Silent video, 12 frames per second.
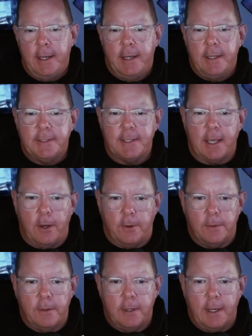
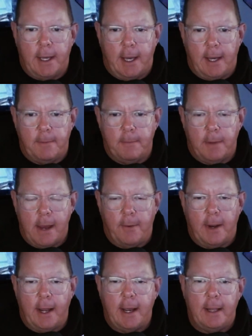So I
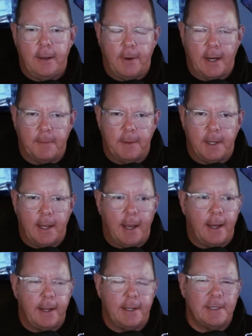would highly recommend
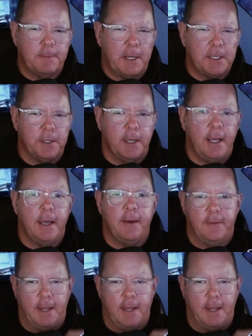that, and especially if,